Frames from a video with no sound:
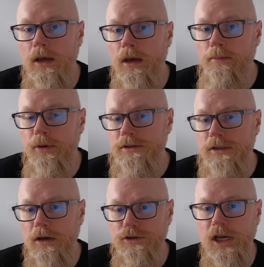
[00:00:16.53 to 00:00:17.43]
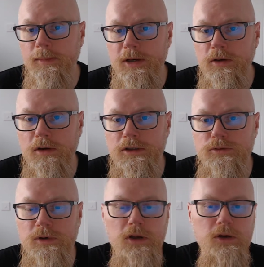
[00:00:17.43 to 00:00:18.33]
But I'll share my knowledge
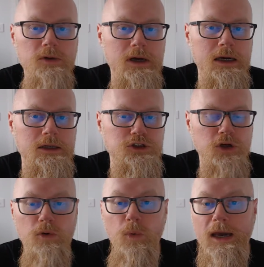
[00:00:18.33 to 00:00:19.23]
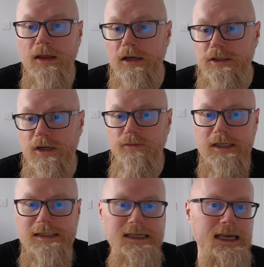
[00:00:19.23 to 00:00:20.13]
with you and show you the way that I generally
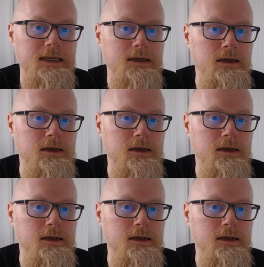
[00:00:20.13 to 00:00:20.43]
take.